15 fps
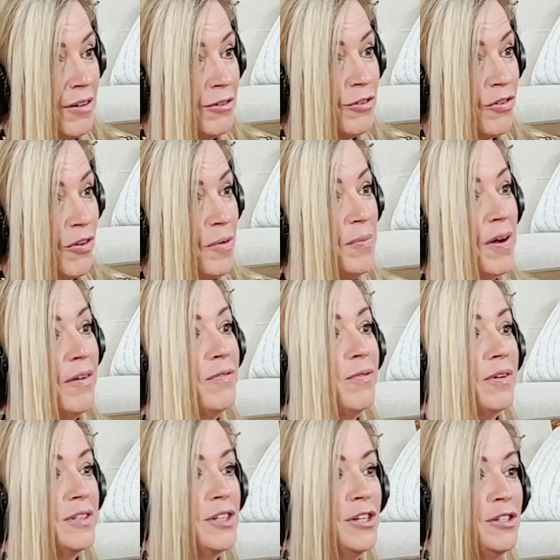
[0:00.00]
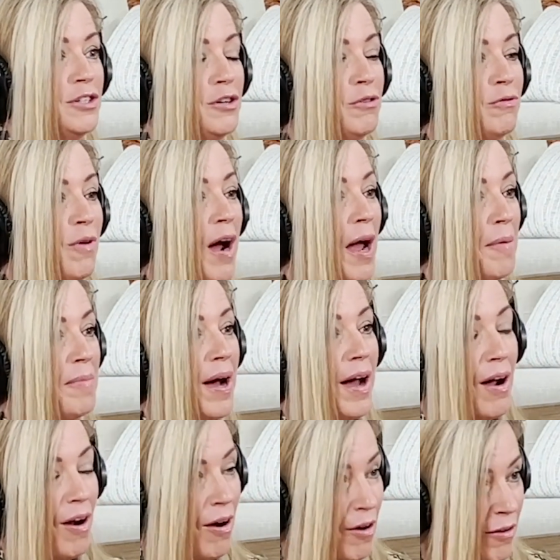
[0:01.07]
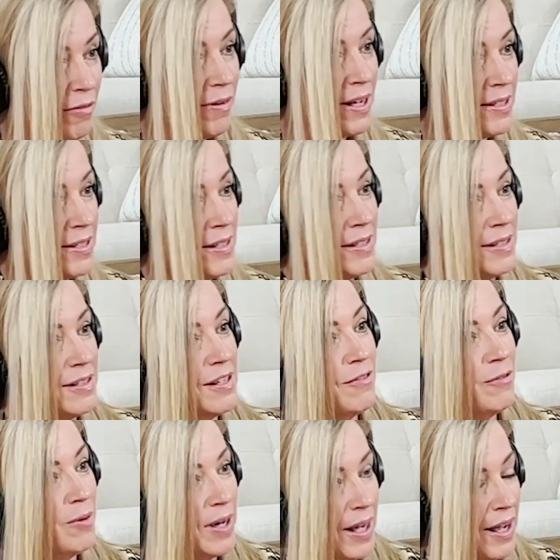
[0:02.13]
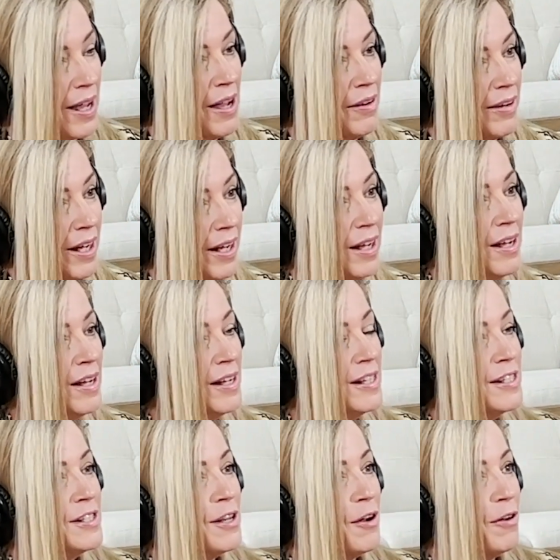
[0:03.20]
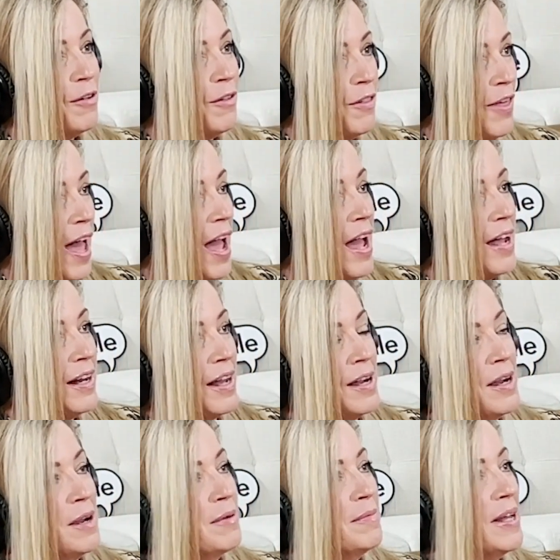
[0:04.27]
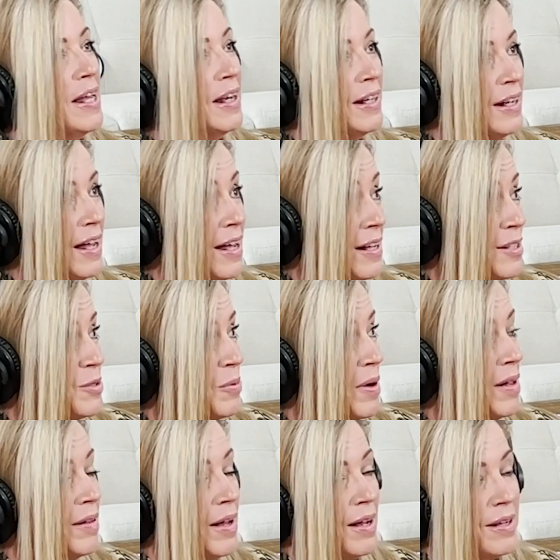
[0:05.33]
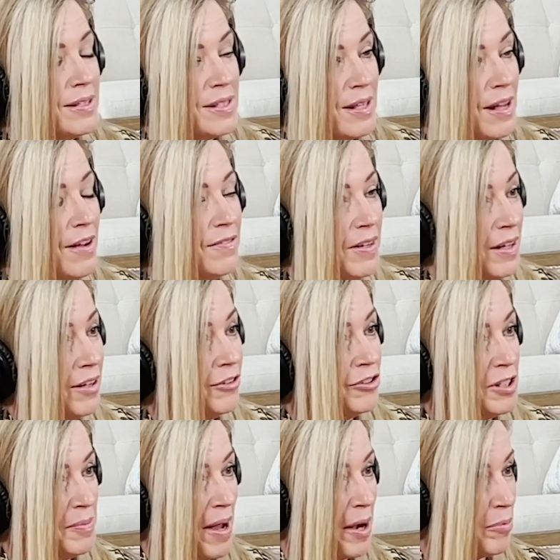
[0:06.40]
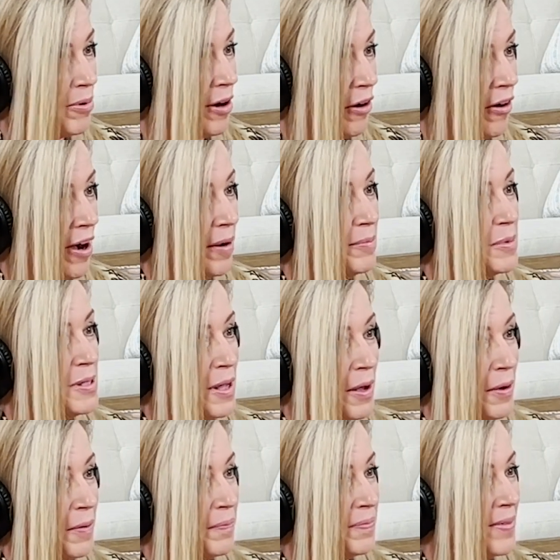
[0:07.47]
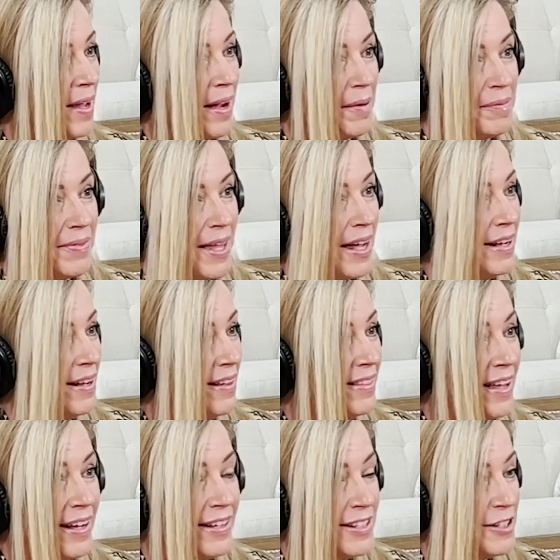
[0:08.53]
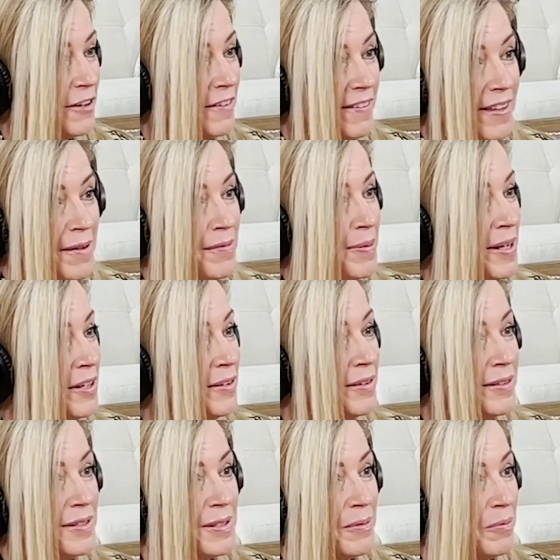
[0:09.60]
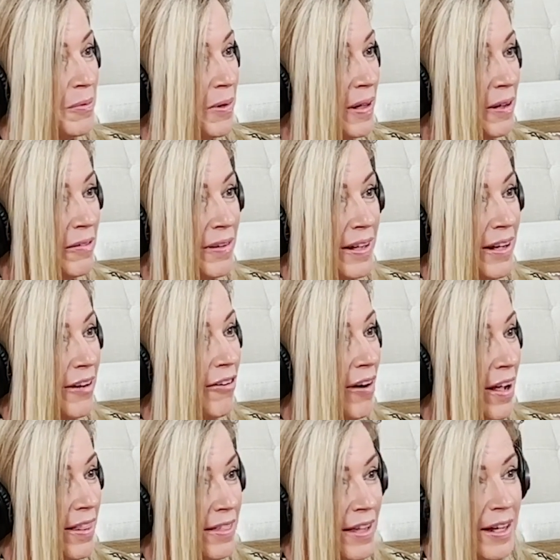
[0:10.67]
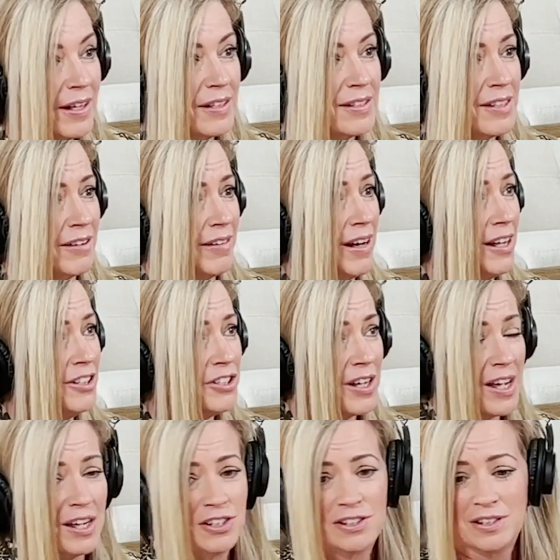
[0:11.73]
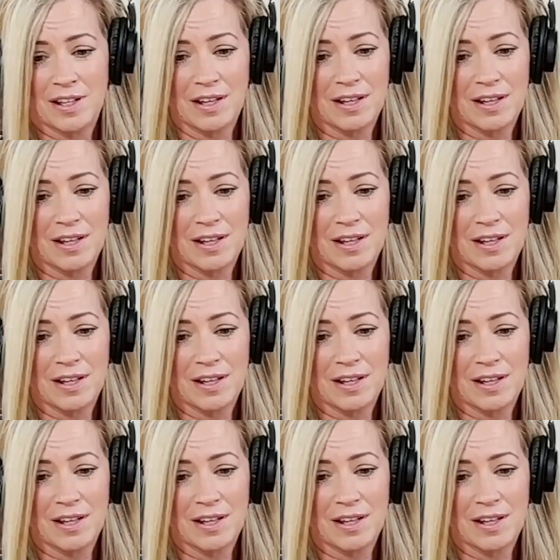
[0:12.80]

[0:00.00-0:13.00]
of Lawrenceville, but to do right by all residents of Gwinnett County. So that, and as well as the Hefty Energy Bag program. So they deserved it. They've been doing some really, really great things. Their education,